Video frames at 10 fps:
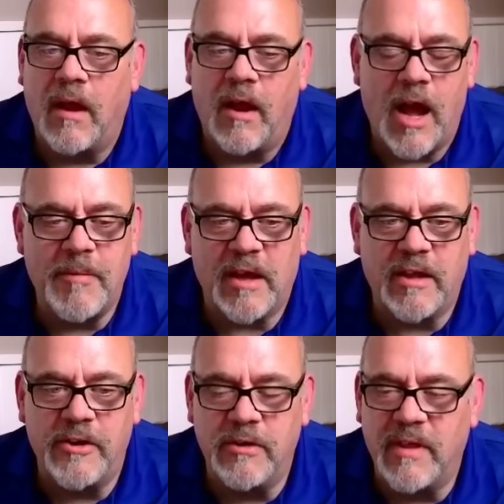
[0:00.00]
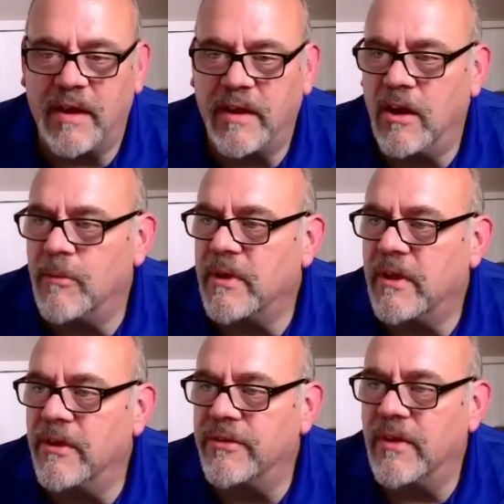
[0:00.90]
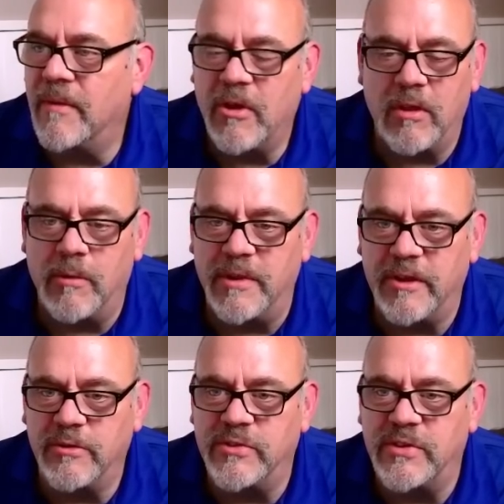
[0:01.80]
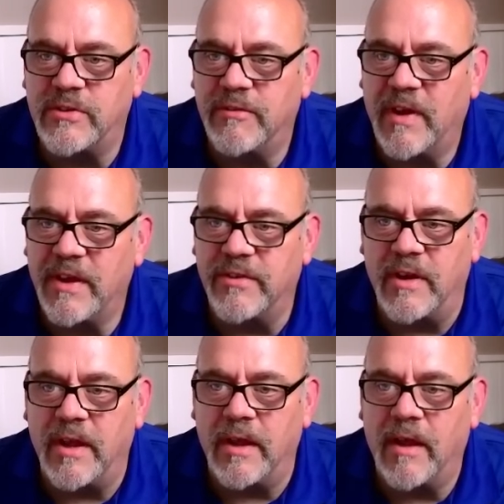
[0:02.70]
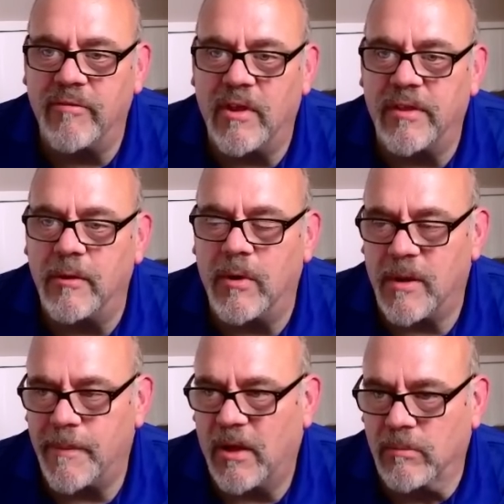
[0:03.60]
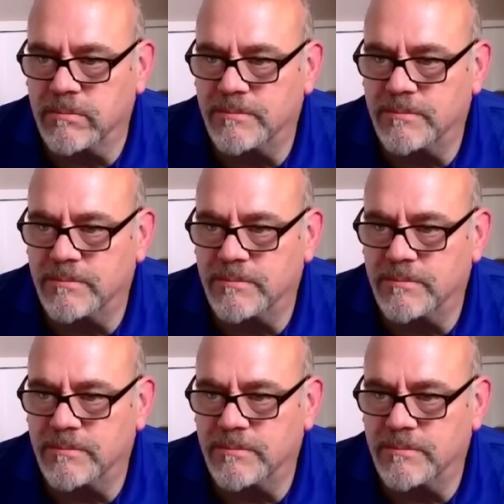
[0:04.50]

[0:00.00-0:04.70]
I'm not going to do that here because I'm the only one that uses this device and I have nothing to worry about.